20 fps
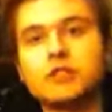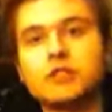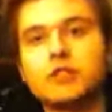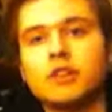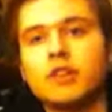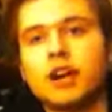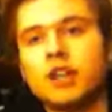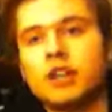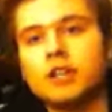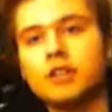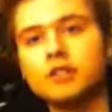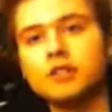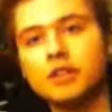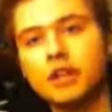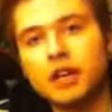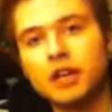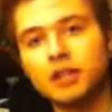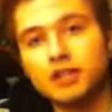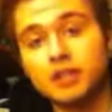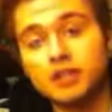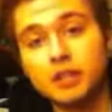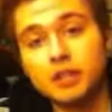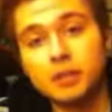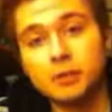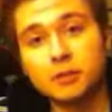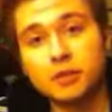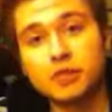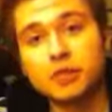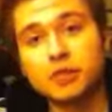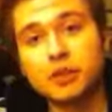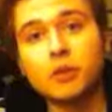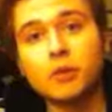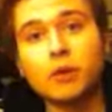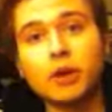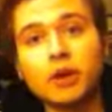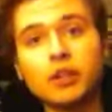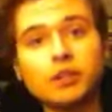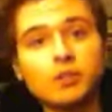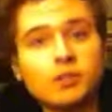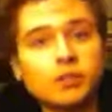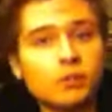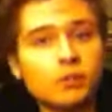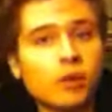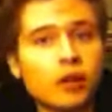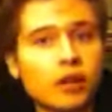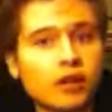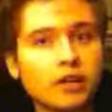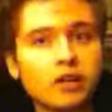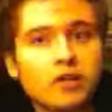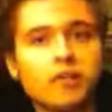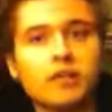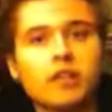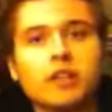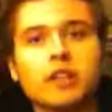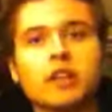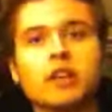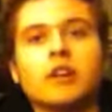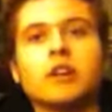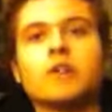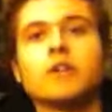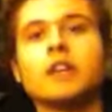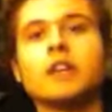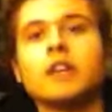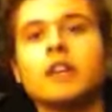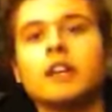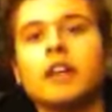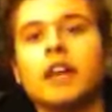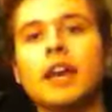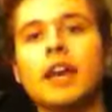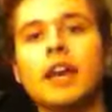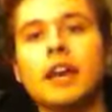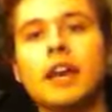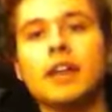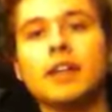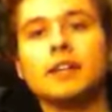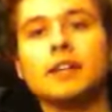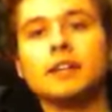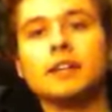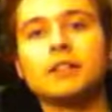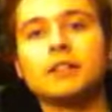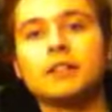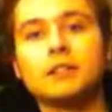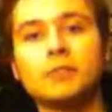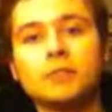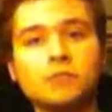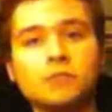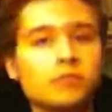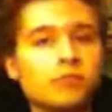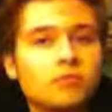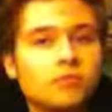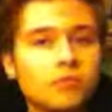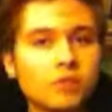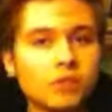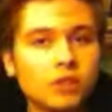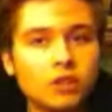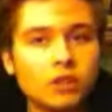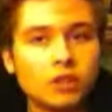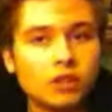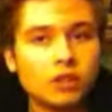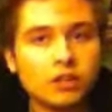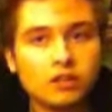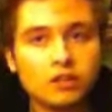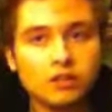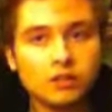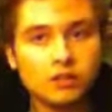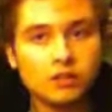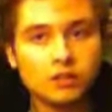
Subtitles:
So I need you guys to tell me what you would want in a video, and good